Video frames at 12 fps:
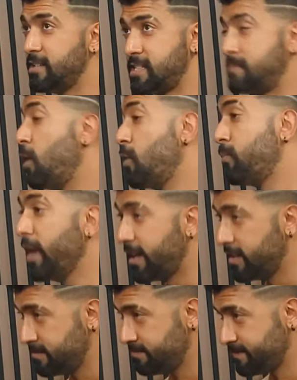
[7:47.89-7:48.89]
smoke
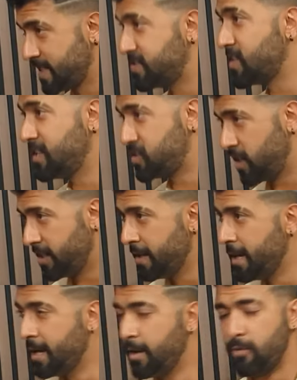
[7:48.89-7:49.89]
break, essentially,
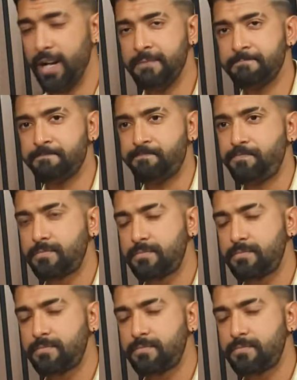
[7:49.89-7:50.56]
right?